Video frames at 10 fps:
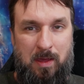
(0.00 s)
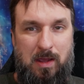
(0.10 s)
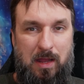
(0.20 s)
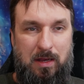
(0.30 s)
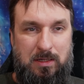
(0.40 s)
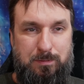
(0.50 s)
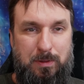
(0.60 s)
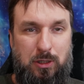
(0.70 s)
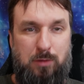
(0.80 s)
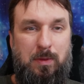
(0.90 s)
an
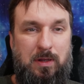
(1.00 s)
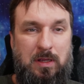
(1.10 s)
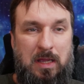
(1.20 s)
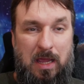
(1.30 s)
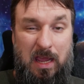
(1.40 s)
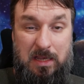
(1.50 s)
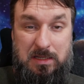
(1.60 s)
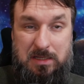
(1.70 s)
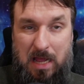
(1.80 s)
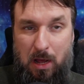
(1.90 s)
experiment in
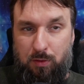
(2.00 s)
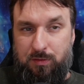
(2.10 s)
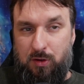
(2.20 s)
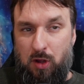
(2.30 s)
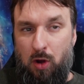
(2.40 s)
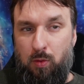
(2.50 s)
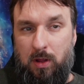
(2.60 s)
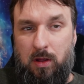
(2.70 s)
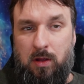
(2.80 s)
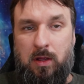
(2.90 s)
South
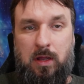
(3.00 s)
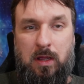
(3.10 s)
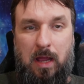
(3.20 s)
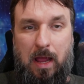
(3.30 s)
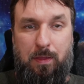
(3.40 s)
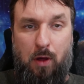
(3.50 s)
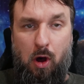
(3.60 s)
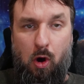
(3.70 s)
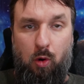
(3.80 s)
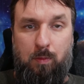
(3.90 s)
Dakota in the
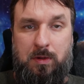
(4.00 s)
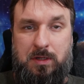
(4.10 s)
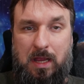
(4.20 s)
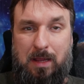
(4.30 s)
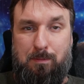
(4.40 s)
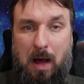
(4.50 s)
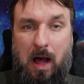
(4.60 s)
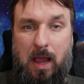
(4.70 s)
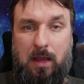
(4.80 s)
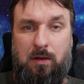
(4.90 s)
Homestake
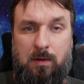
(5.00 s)
Mine.